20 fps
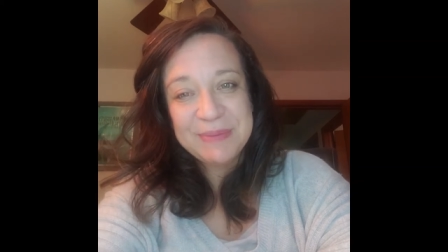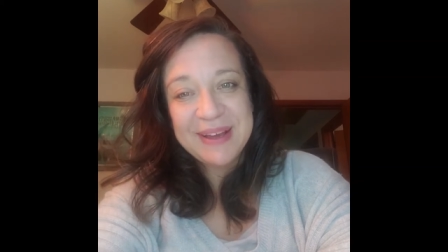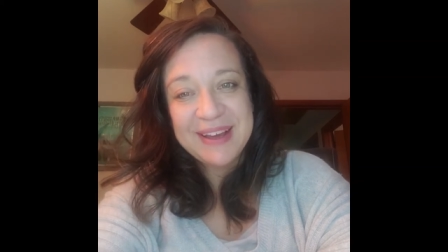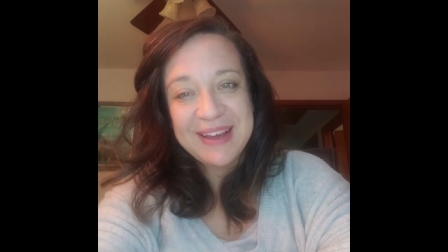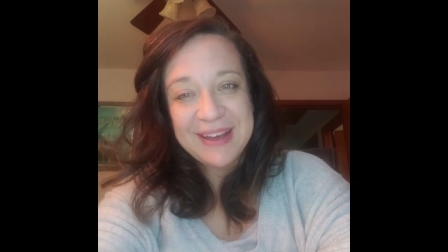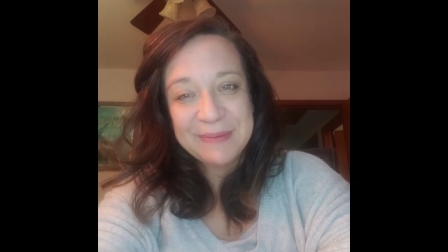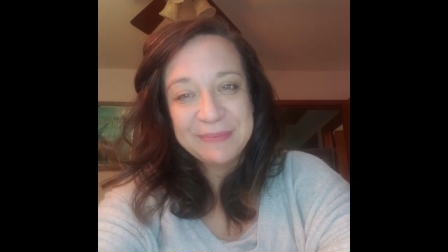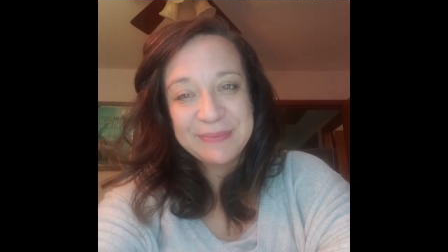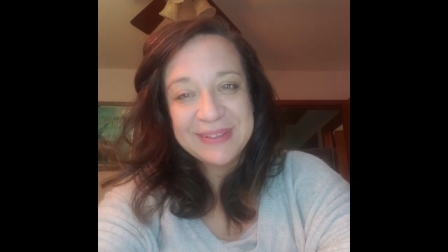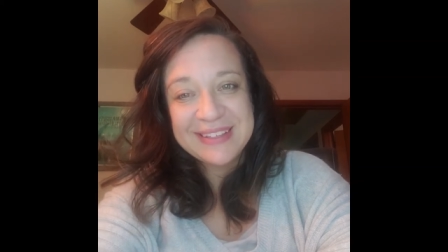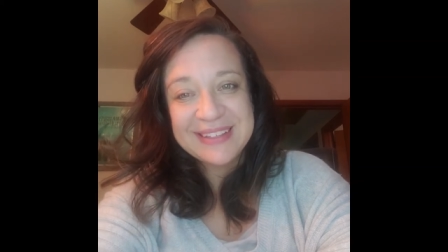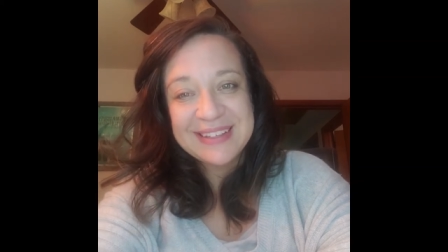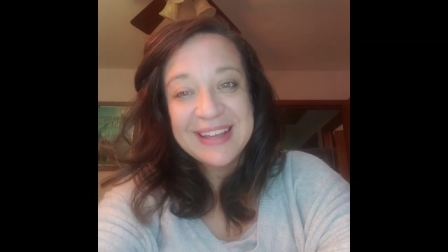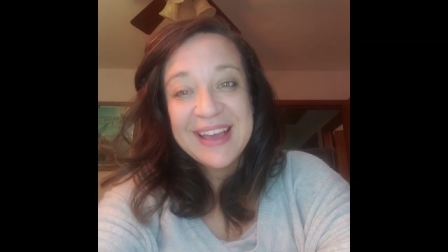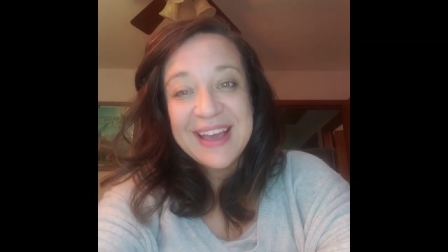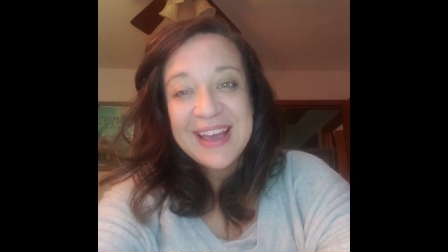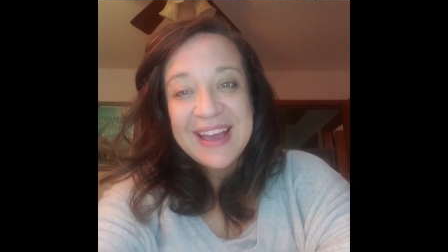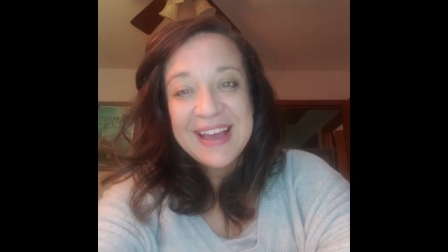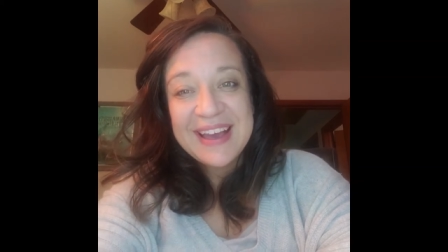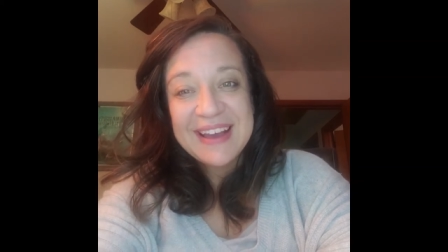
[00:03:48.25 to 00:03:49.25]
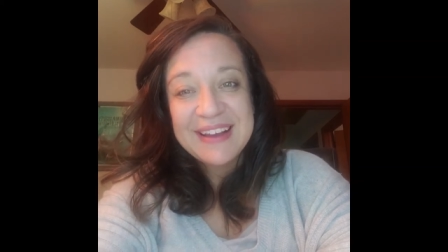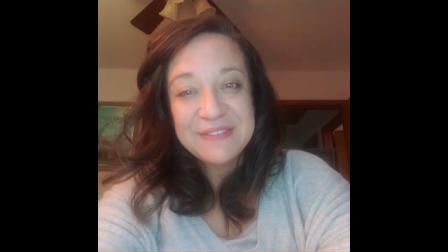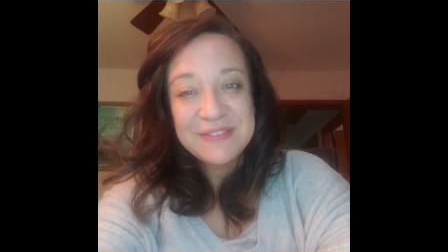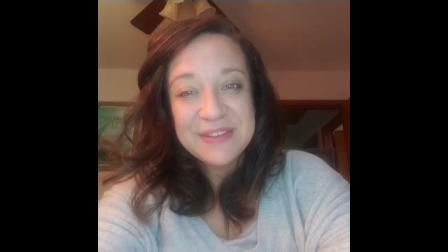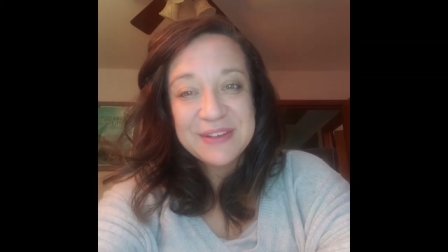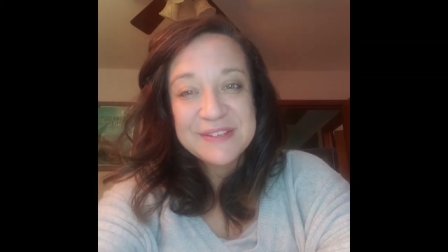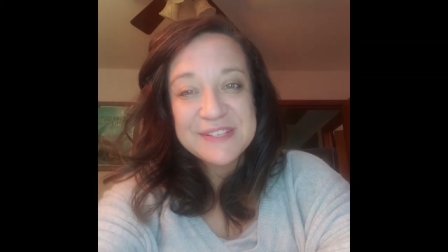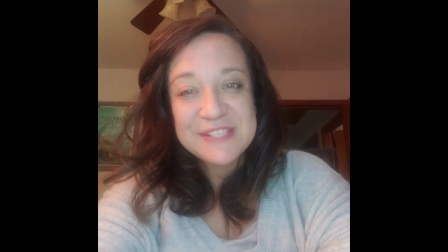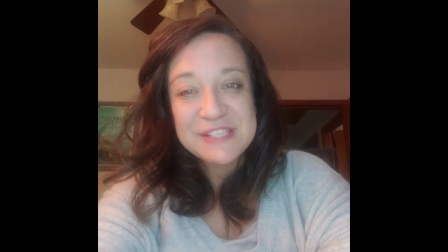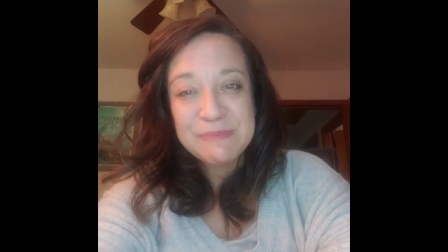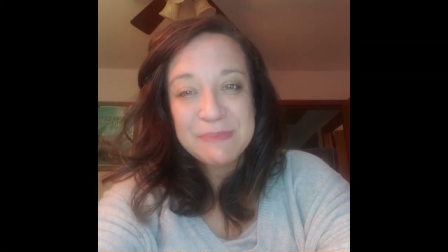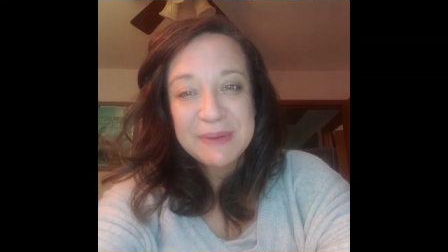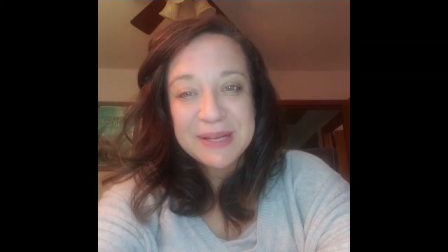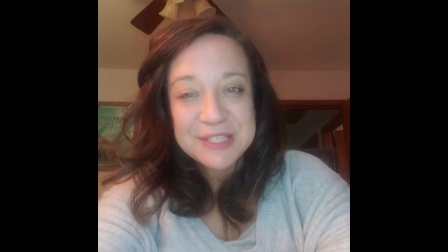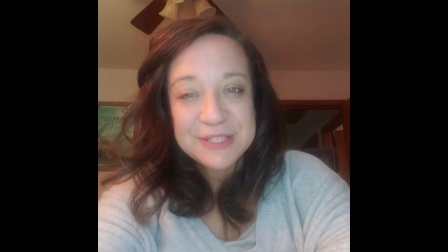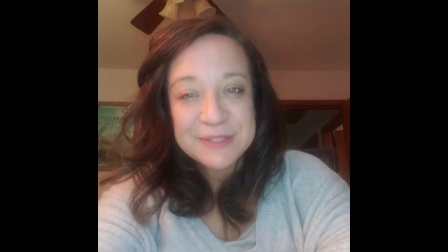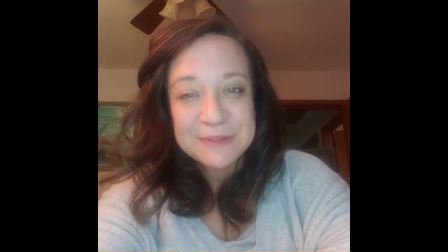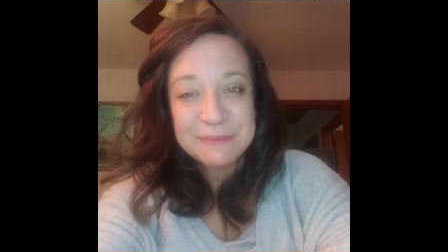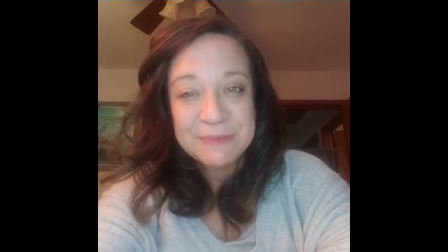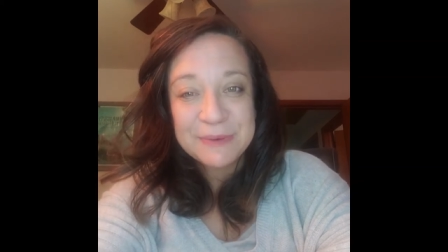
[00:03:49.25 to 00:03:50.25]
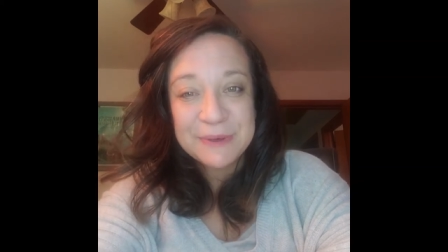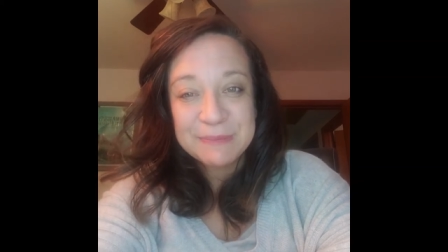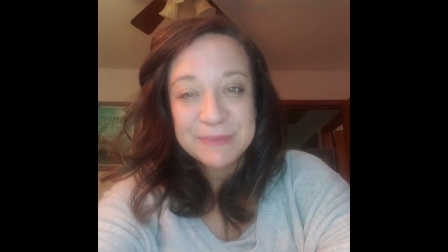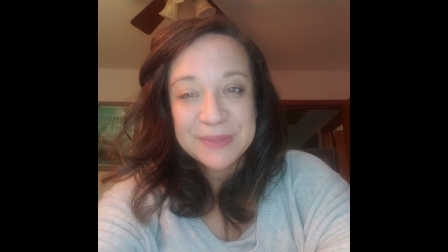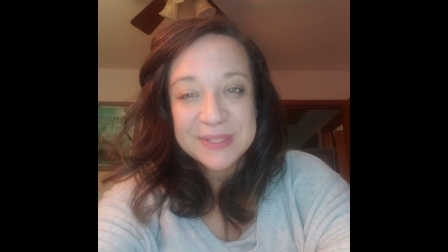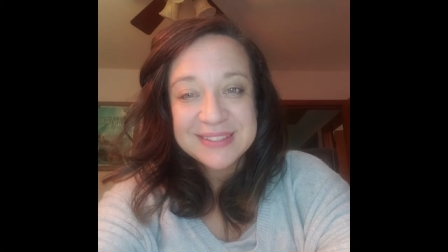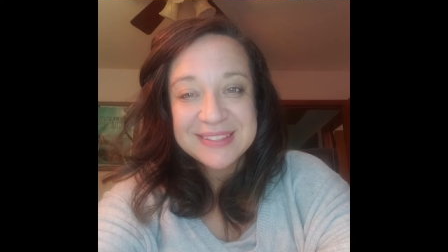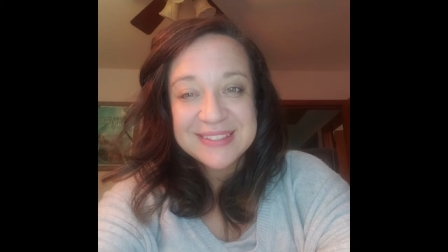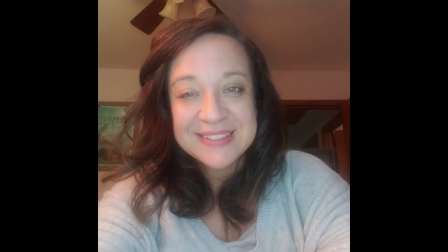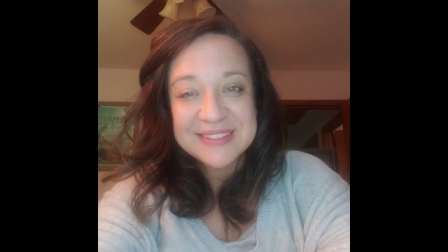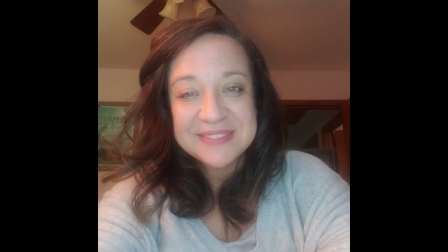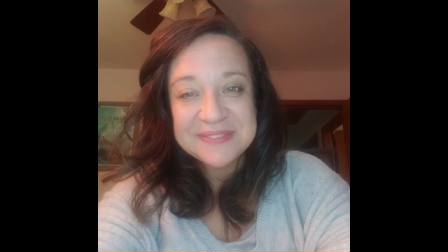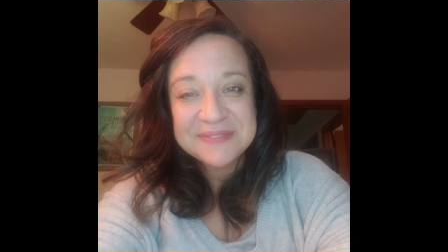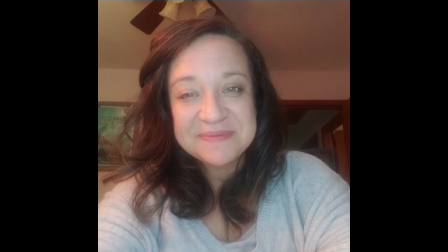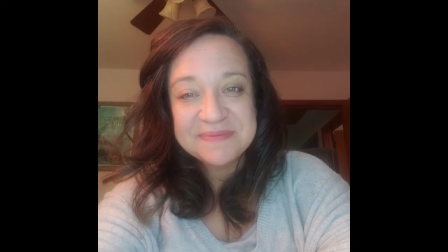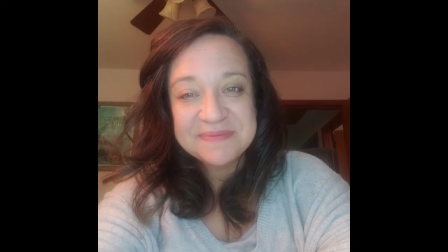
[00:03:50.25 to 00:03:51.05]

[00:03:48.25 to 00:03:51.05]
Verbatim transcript: happen have their special moment.